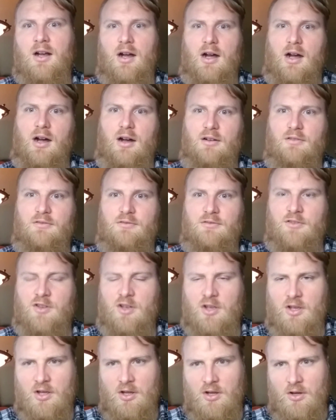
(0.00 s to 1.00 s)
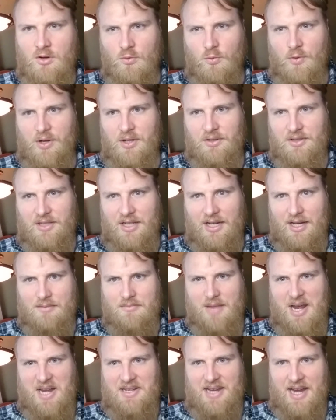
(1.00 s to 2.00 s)
of wielding and
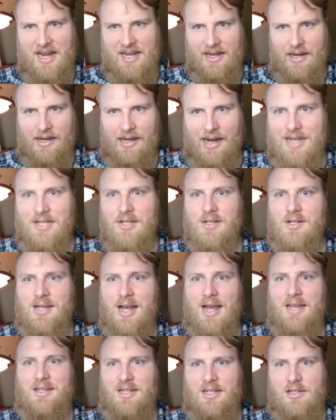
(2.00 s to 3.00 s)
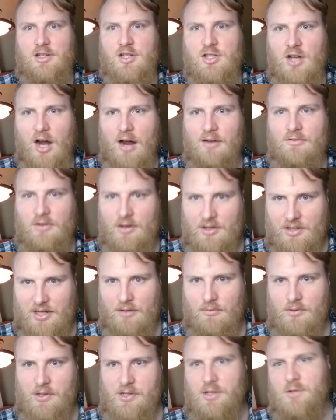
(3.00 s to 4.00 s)
maintaining and exercising sovereignty,
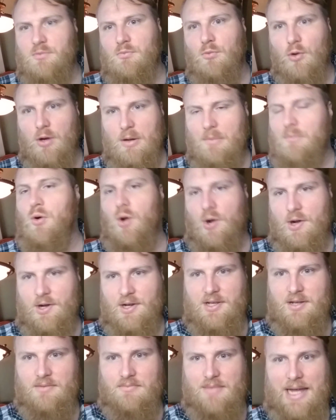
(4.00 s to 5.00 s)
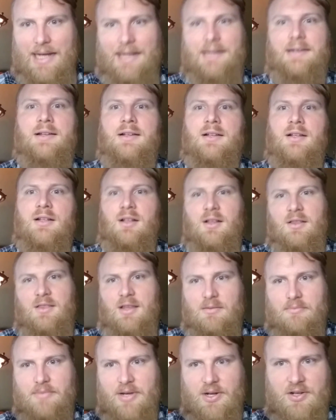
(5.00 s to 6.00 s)
which is more important to men
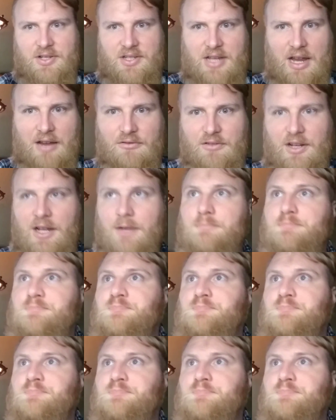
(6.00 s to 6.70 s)
than mere safety.